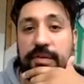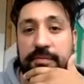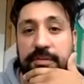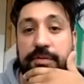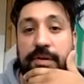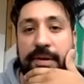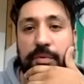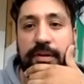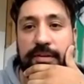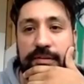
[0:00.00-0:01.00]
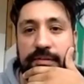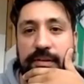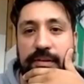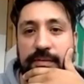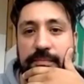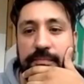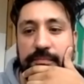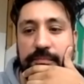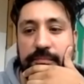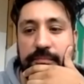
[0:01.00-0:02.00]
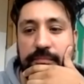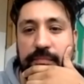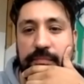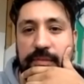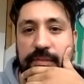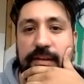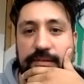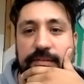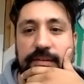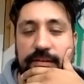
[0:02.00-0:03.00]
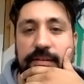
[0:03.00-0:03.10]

ceramic work and and, and that, yeah.